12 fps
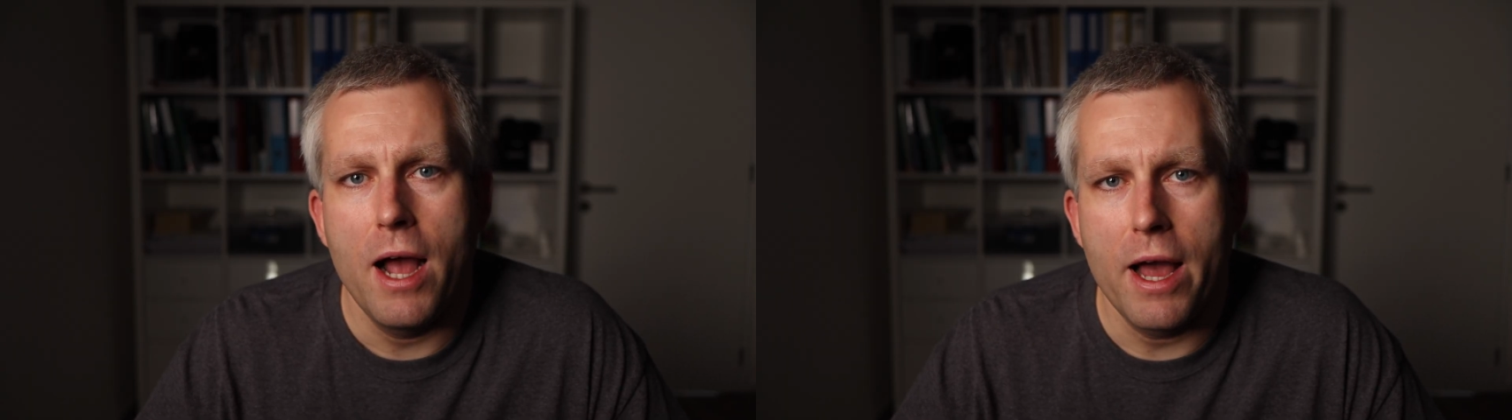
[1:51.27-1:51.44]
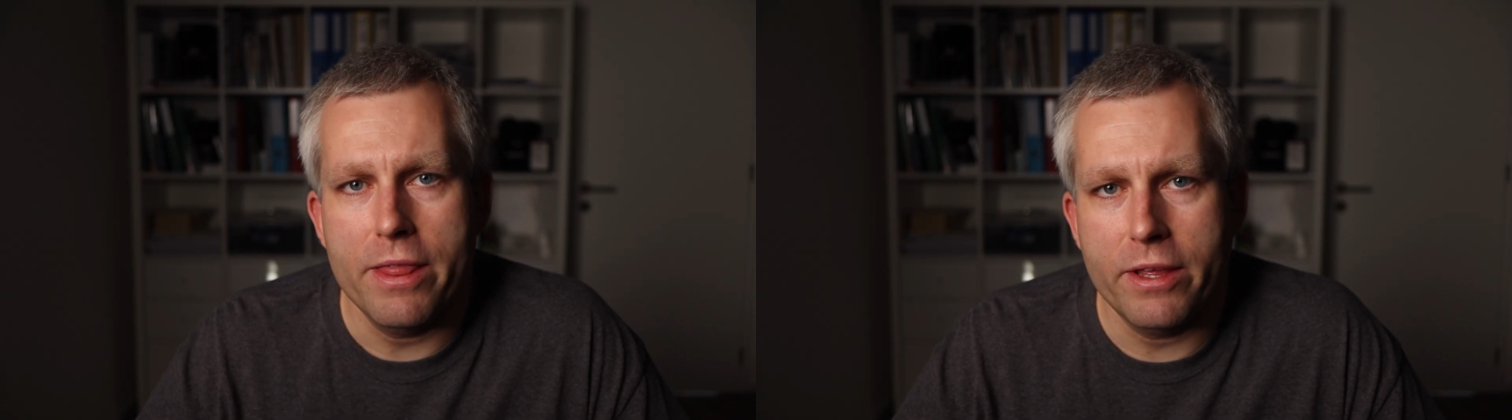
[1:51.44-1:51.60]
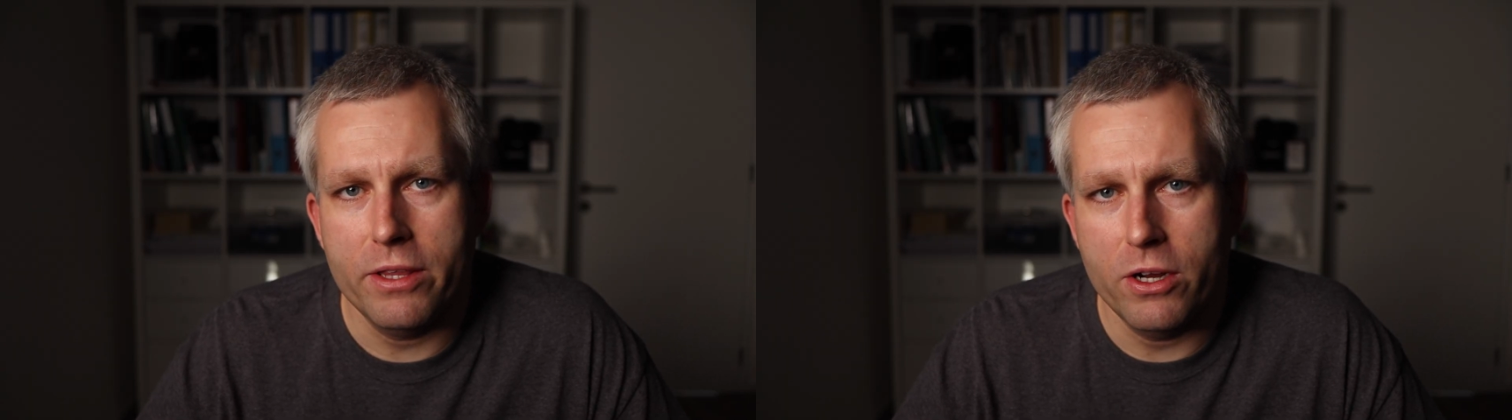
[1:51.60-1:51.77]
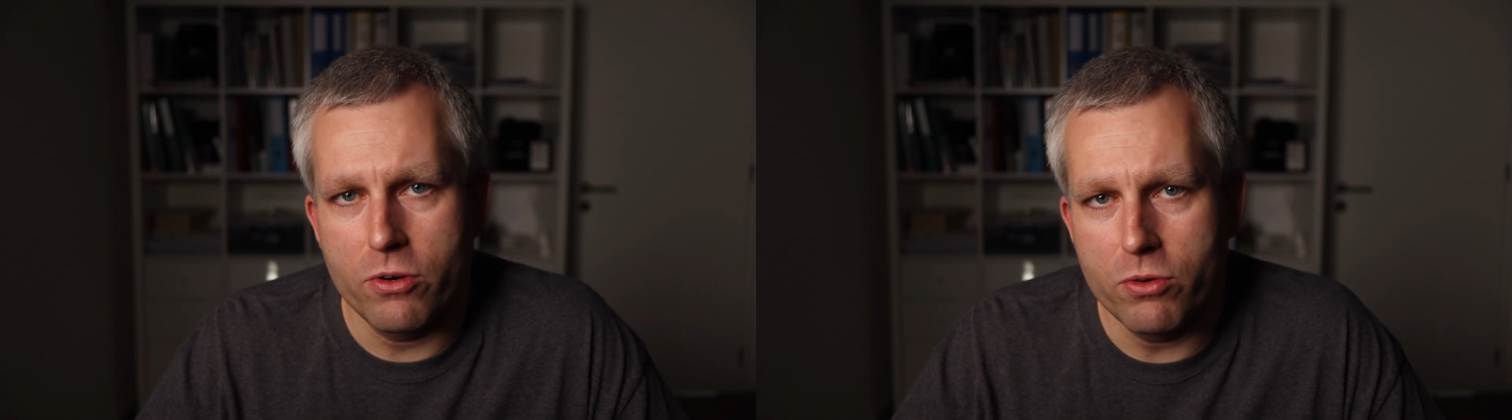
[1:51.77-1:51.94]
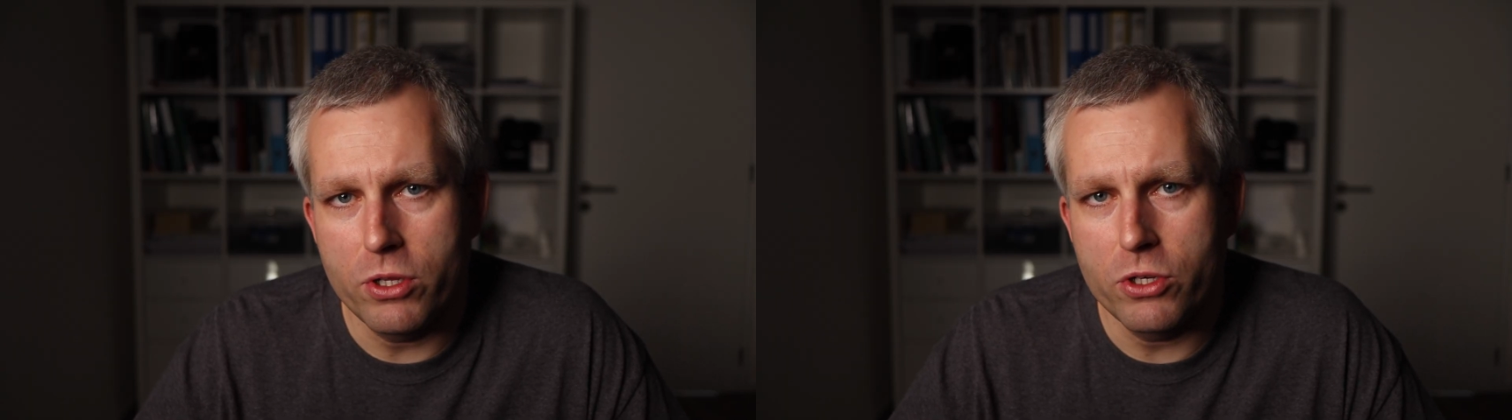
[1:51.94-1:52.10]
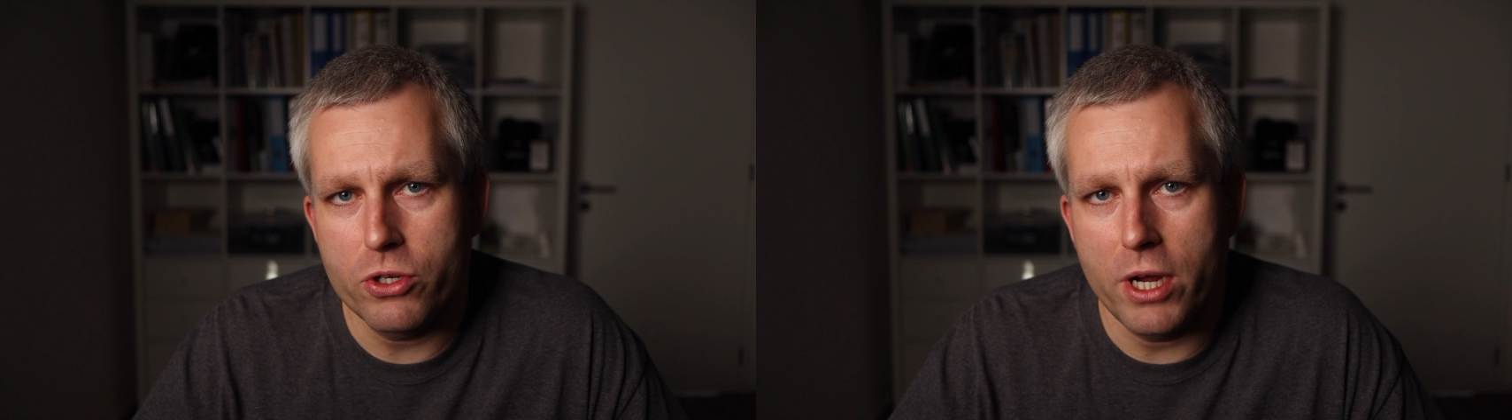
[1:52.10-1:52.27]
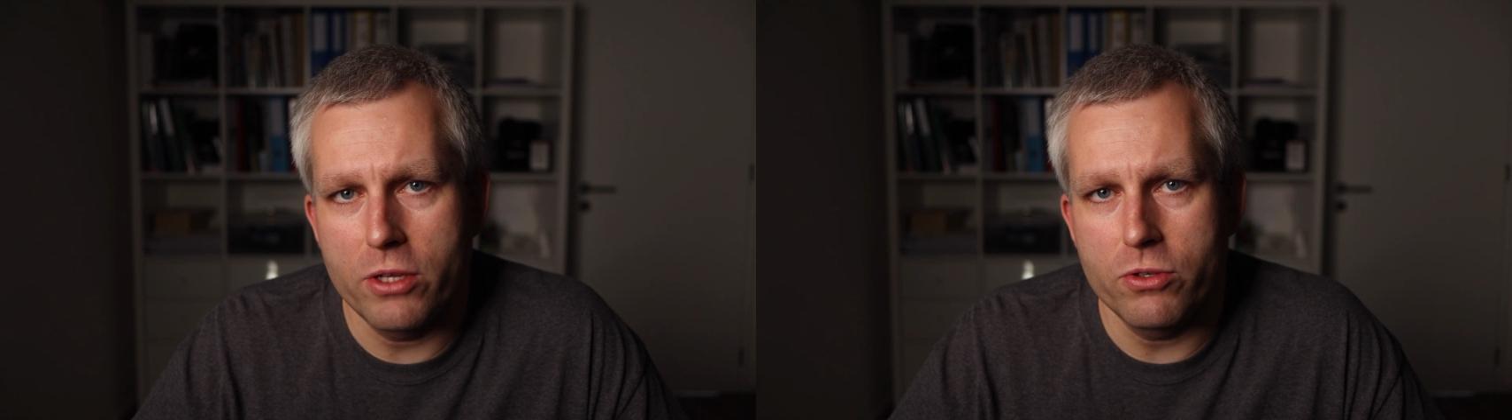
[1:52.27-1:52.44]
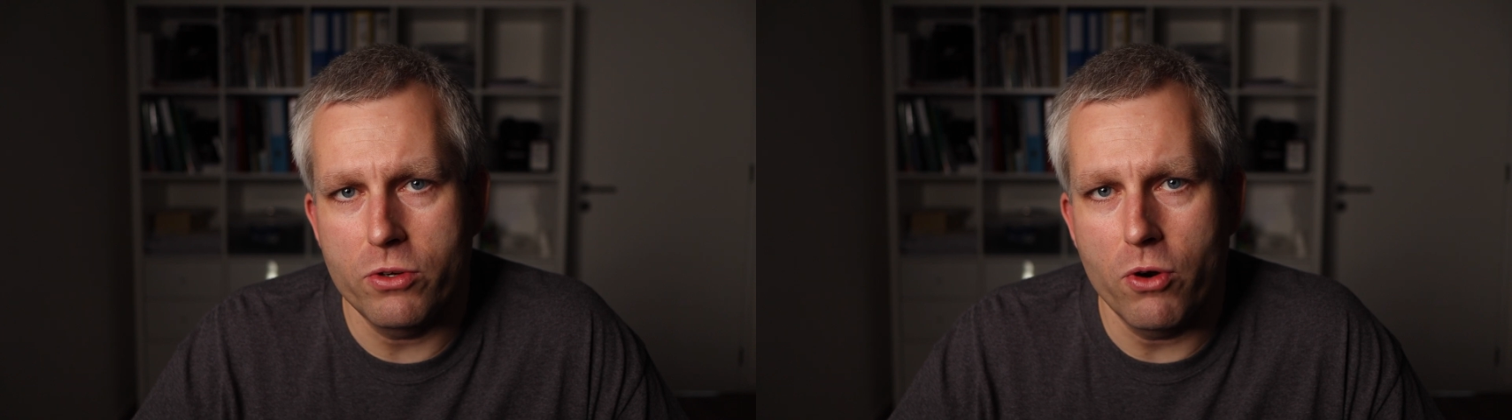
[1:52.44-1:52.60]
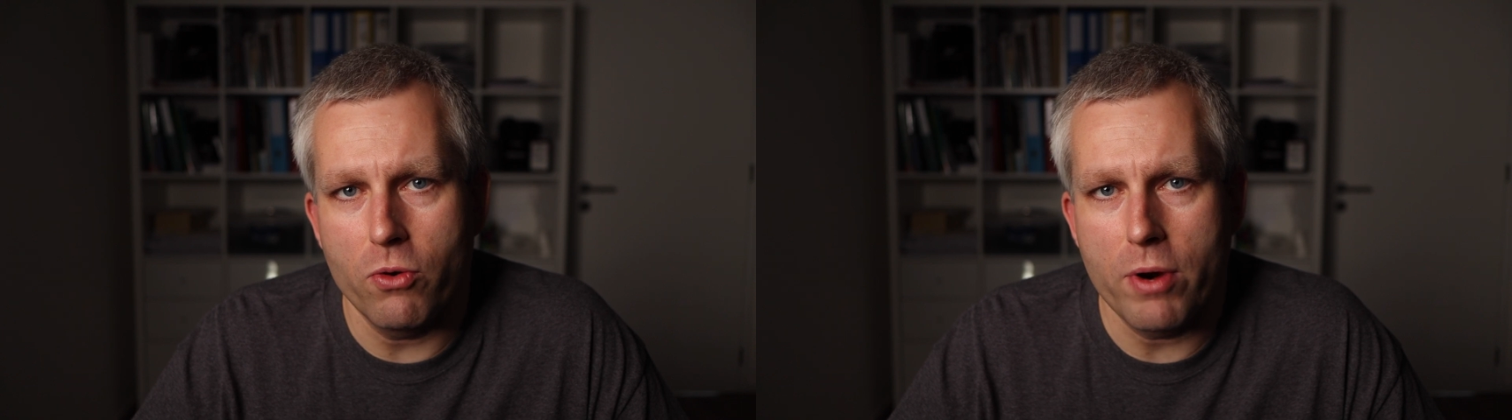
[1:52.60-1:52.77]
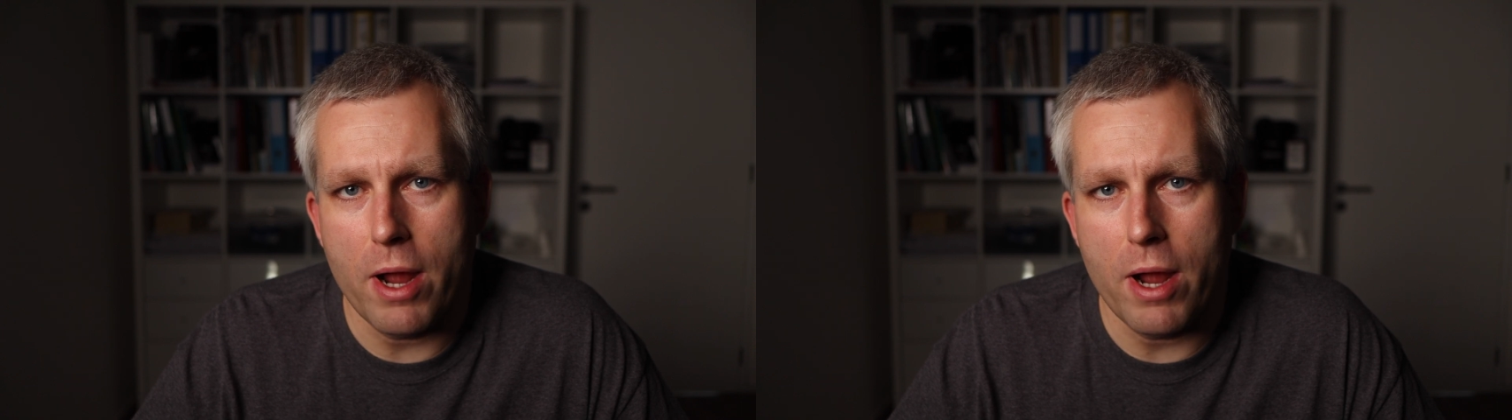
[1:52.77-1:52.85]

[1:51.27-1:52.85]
I think they're really trying to grow